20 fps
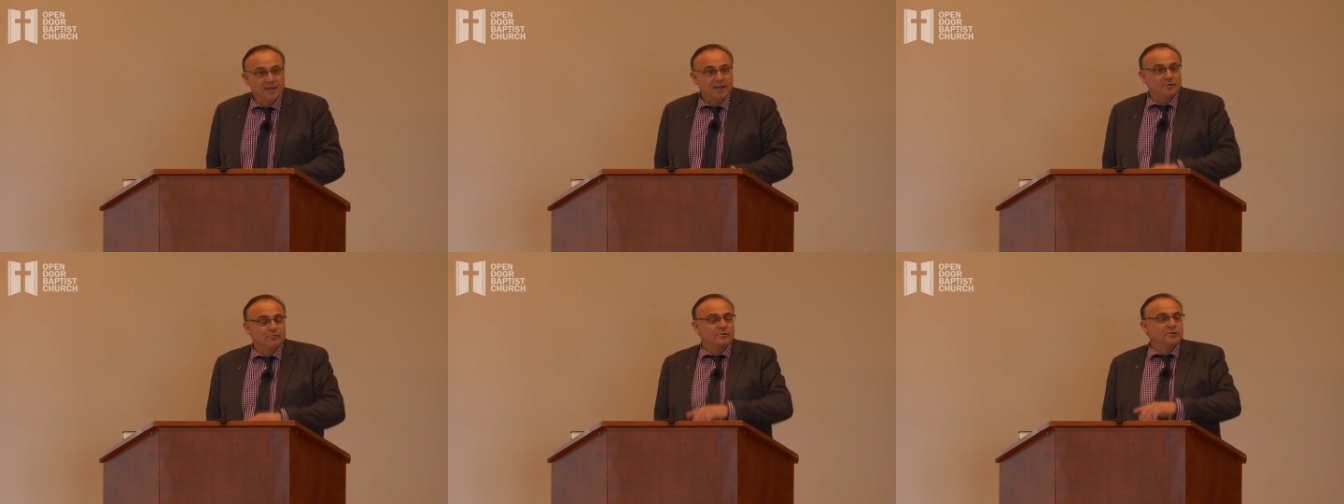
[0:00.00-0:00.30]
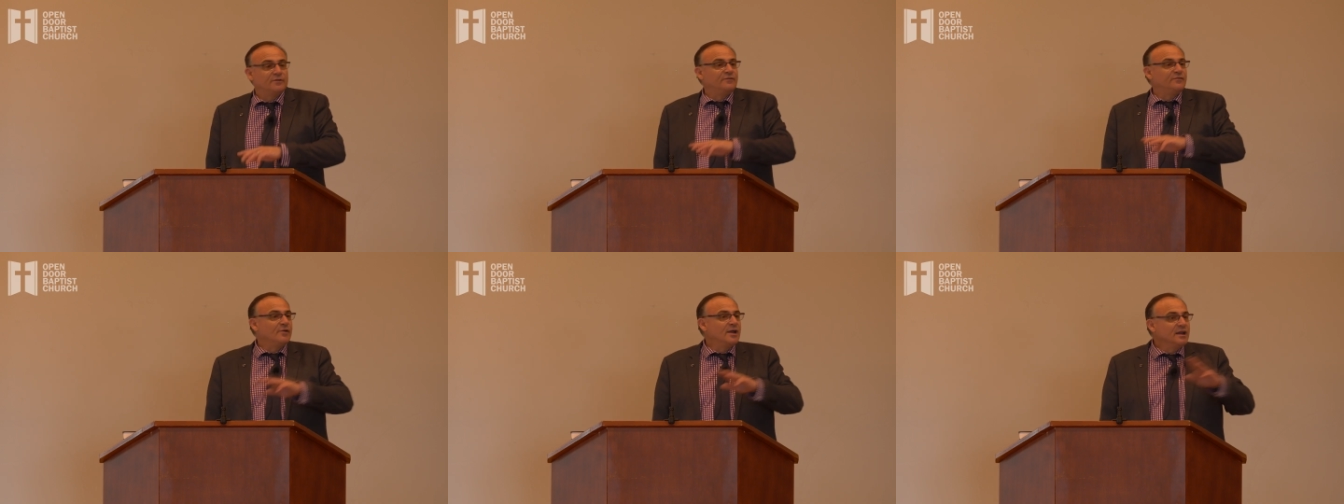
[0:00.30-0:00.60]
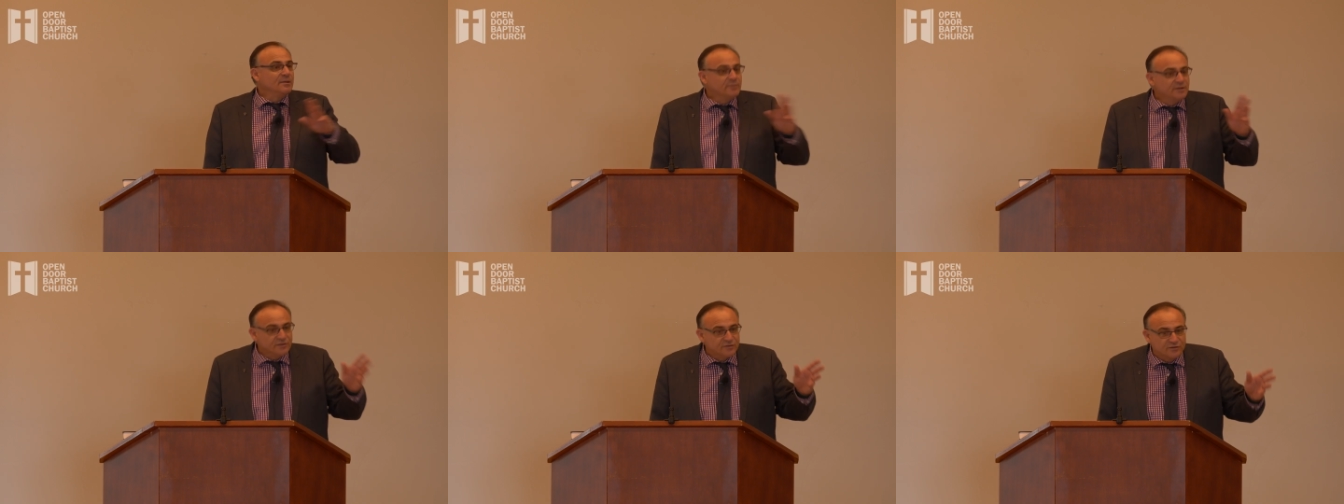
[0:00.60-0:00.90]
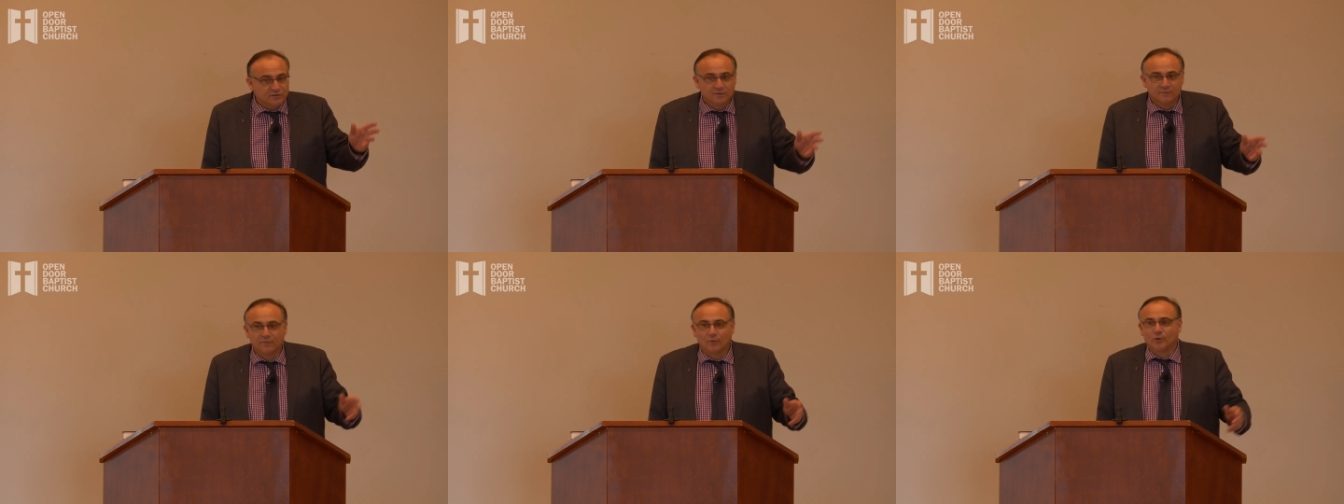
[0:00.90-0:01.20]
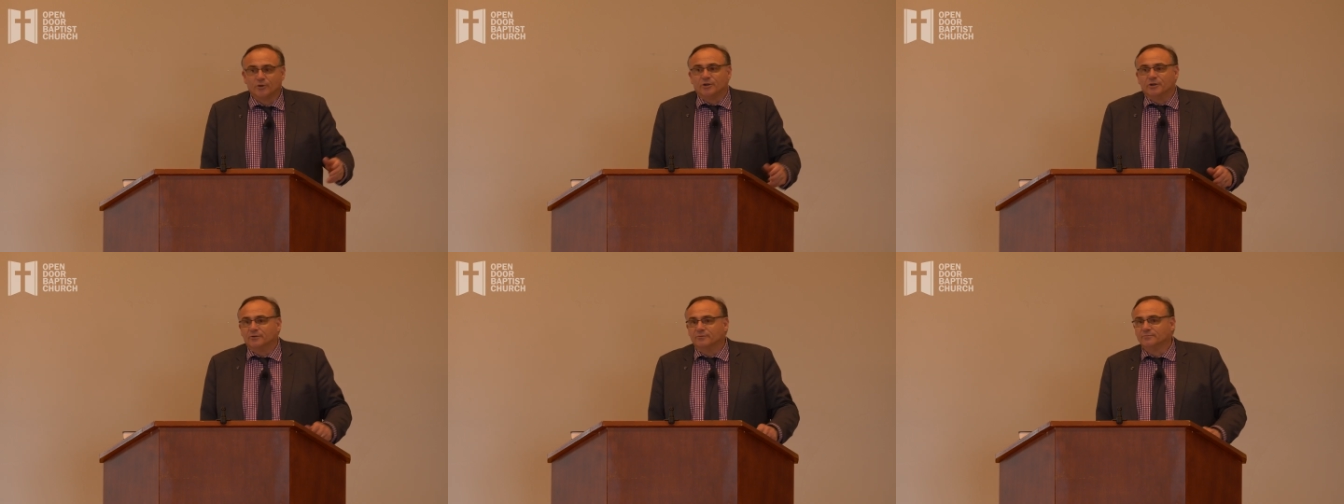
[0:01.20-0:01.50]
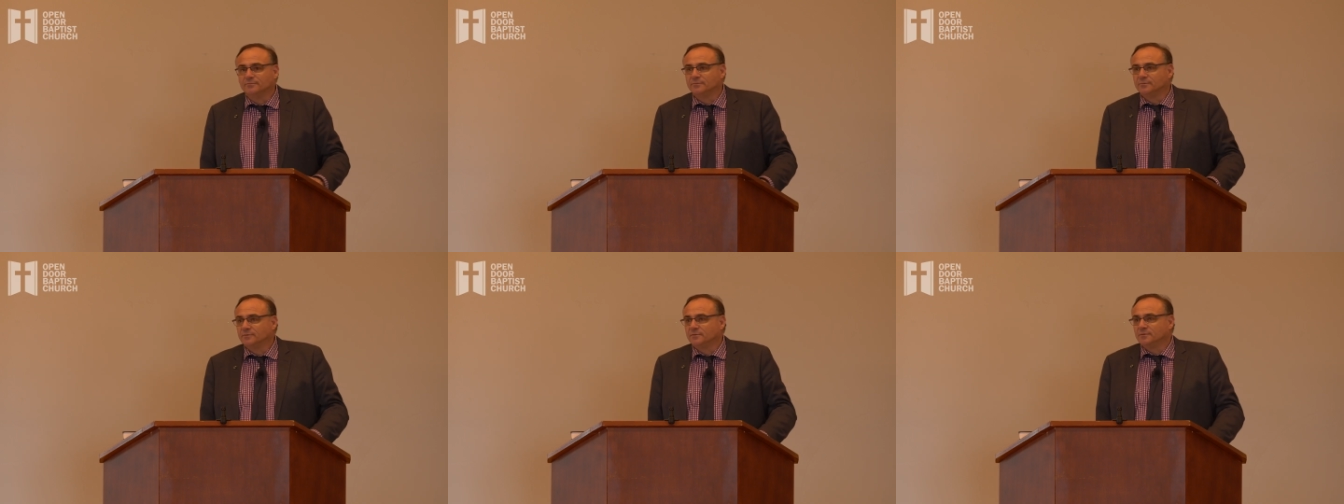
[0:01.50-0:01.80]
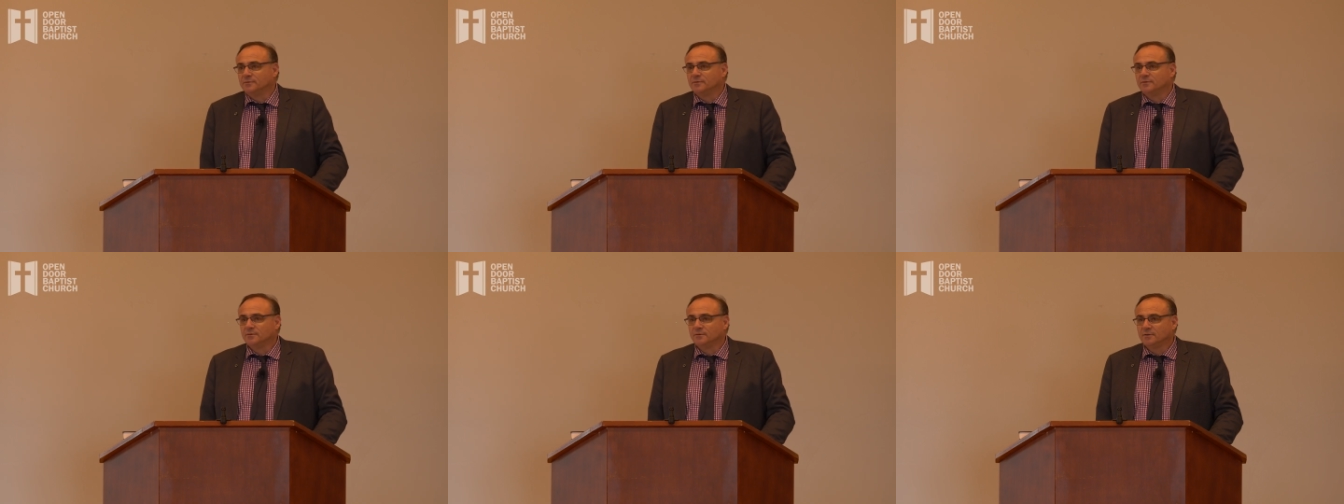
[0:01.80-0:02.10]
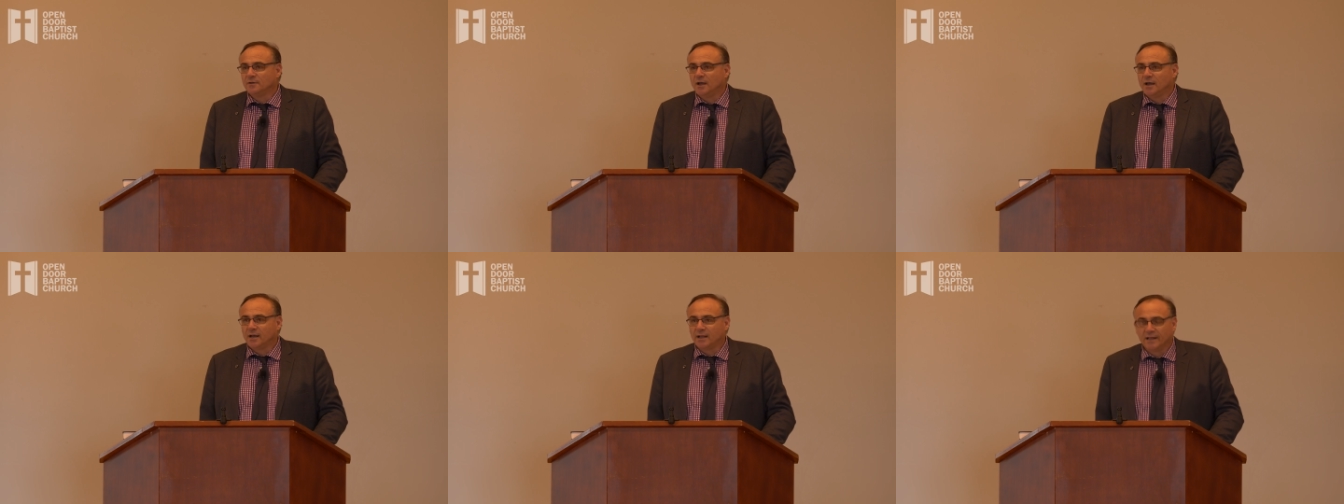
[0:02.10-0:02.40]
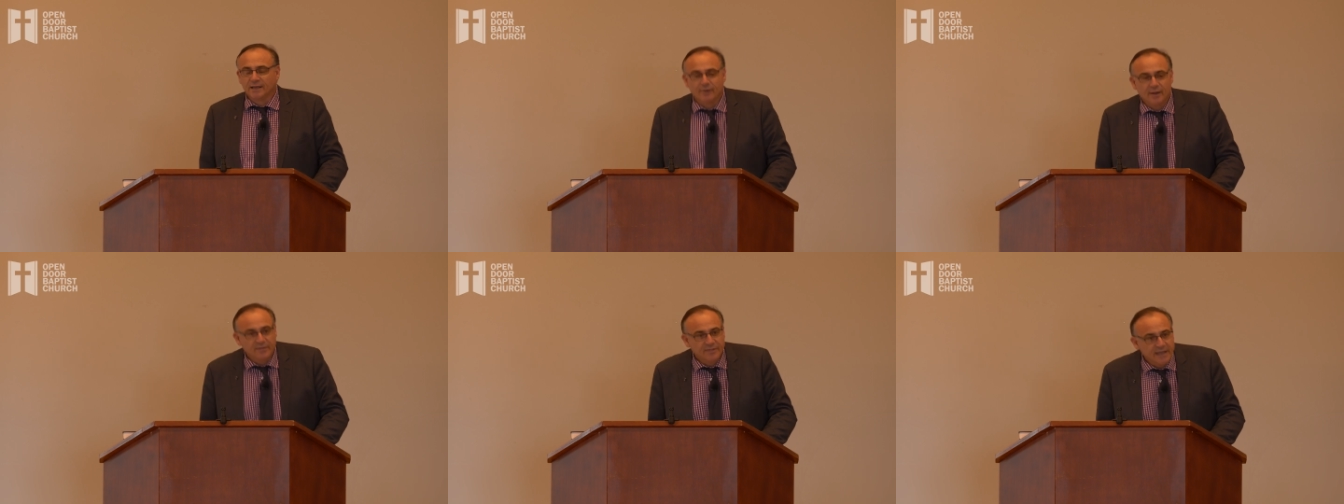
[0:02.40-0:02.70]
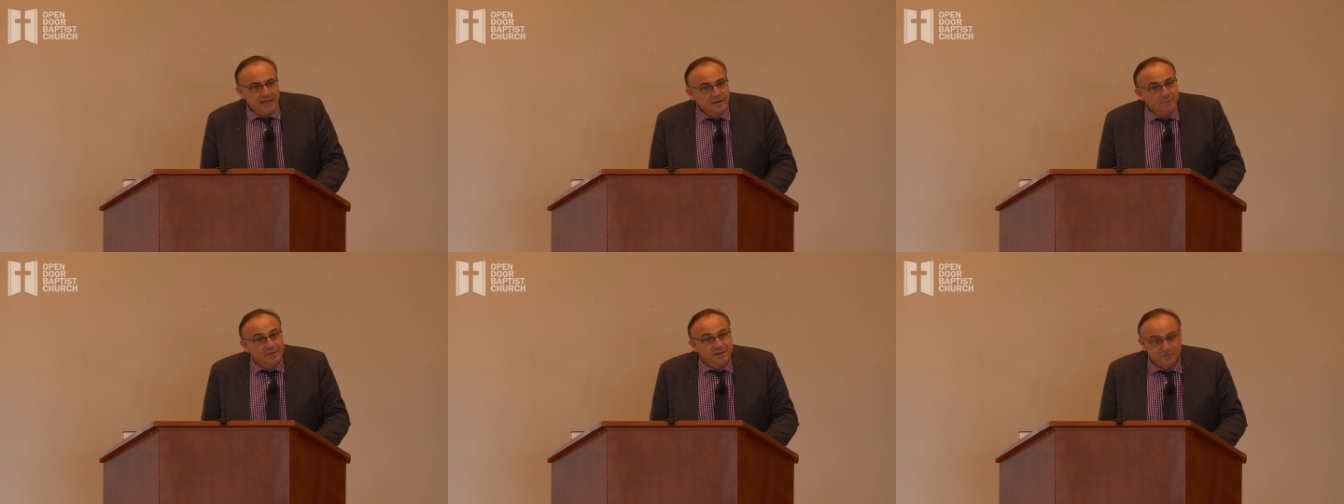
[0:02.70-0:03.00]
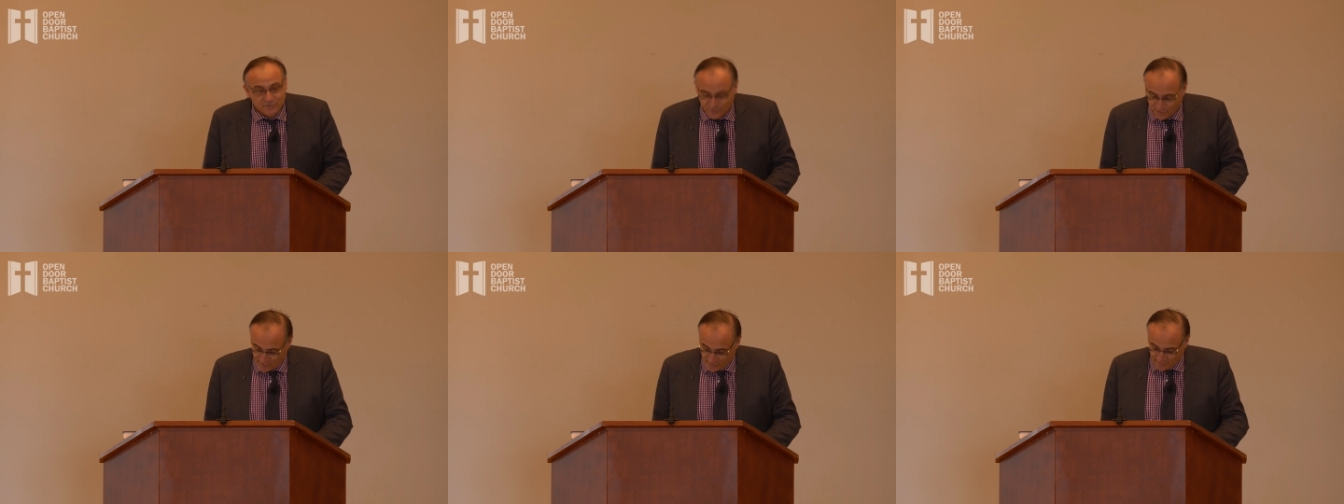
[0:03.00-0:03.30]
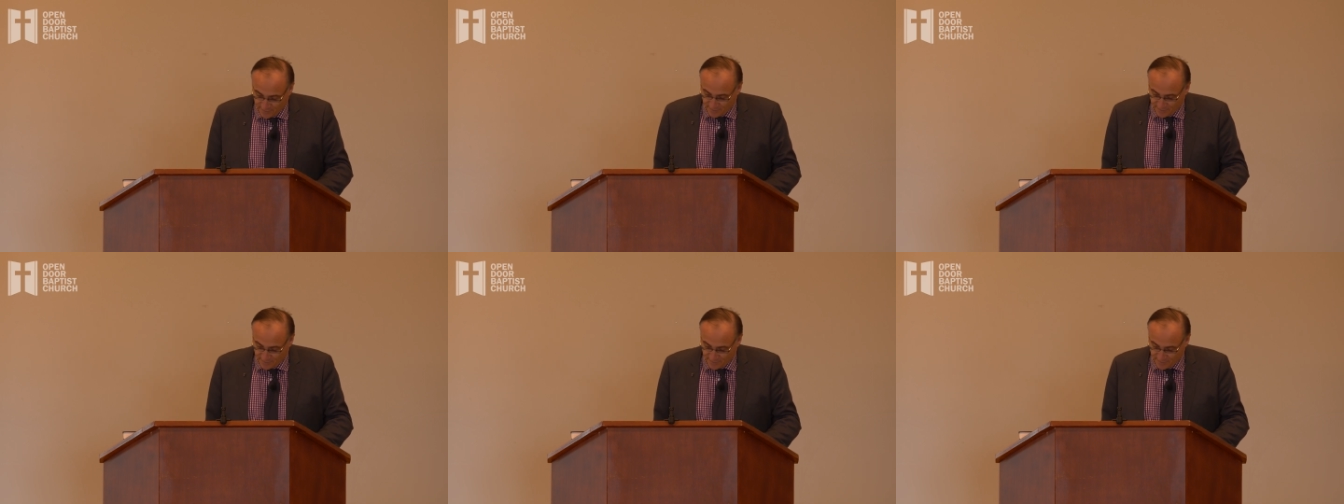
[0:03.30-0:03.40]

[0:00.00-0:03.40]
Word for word: I get rid of your enemies for you. I clear out the enemies.